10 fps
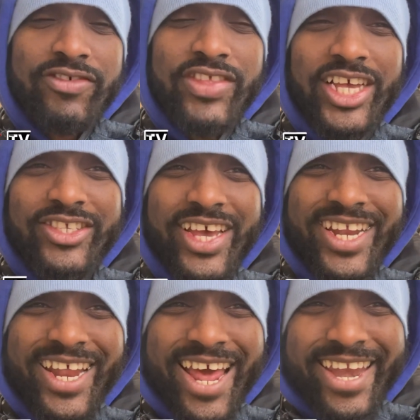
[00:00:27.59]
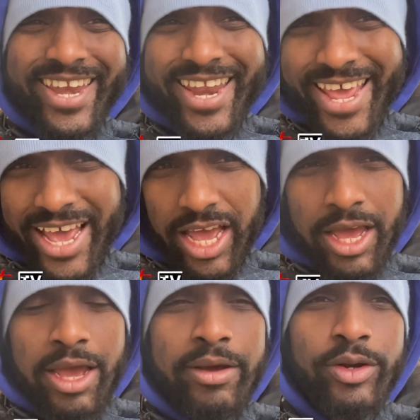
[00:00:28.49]
Give thanks to another day.
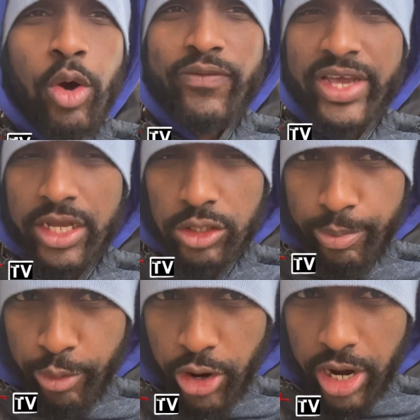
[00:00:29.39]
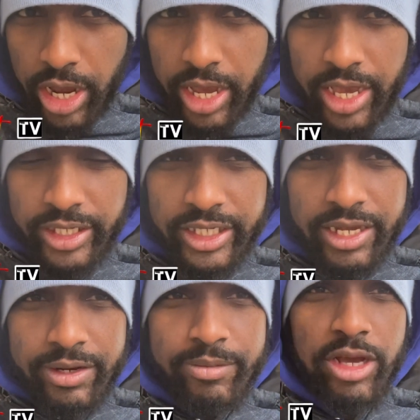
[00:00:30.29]
Don't forget to pray. You
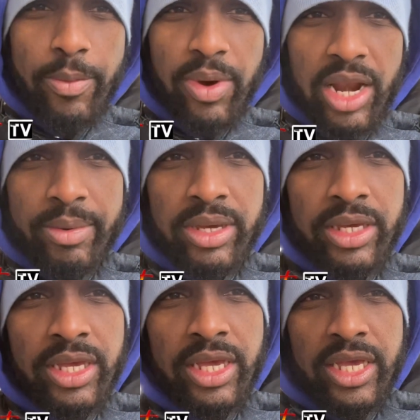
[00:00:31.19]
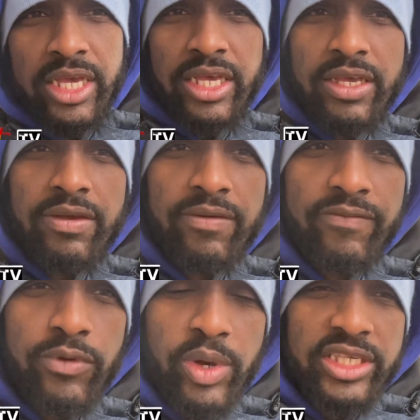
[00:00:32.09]
see, big up all of me
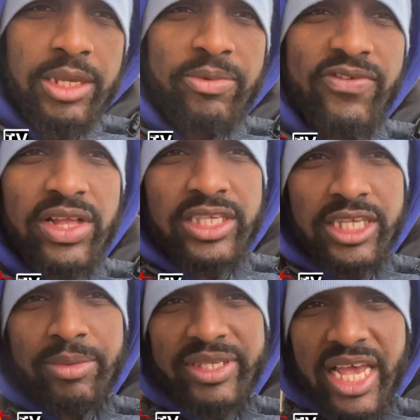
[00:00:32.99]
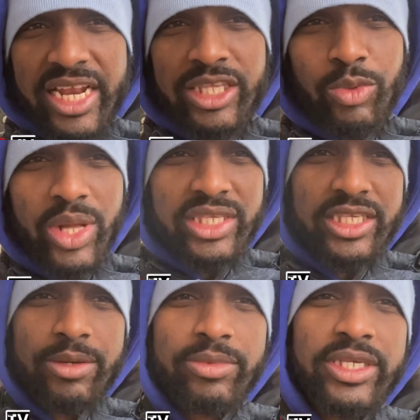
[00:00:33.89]
viewers, them fans, them silent
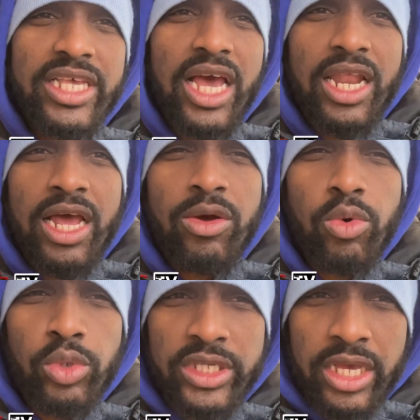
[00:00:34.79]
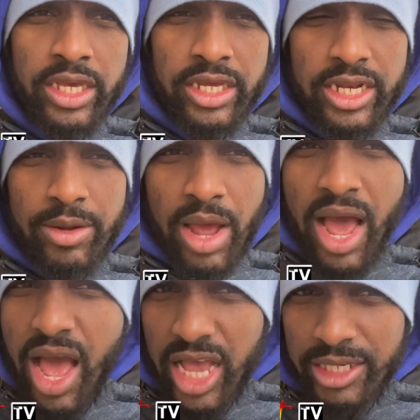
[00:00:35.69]
ones, them. You see all I oh say, them
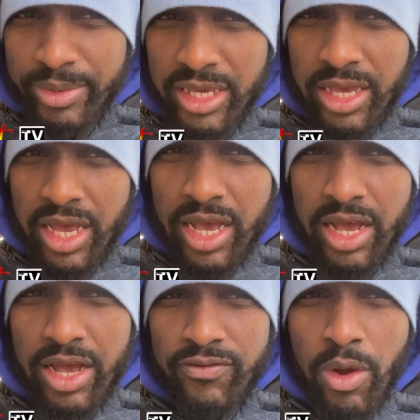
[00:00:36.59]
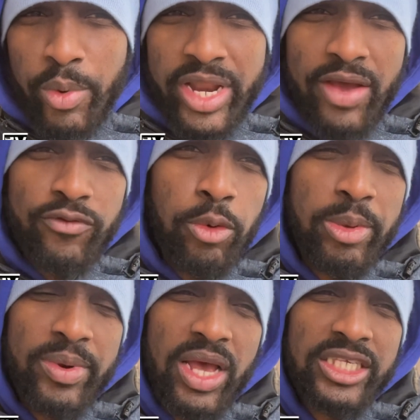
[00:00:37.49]
ask me. if I'm ready, a few
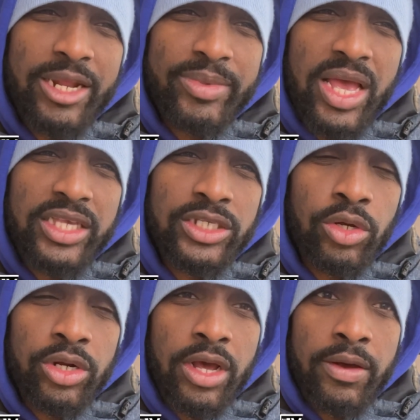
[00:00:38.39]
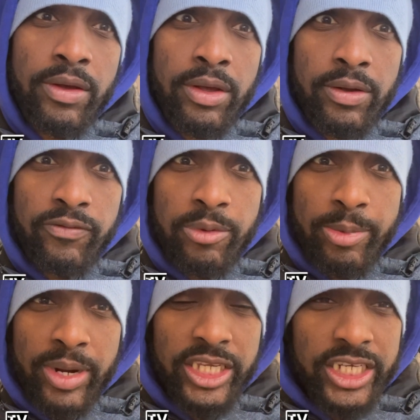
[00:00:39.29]
people ask them now, say nothing now for
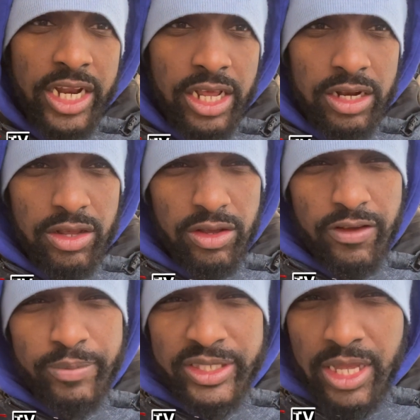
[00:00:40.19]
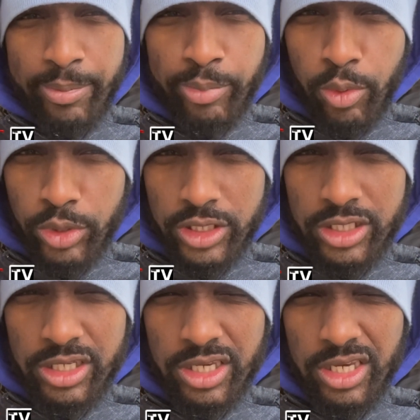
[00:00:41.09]
me on the channel if I stop post.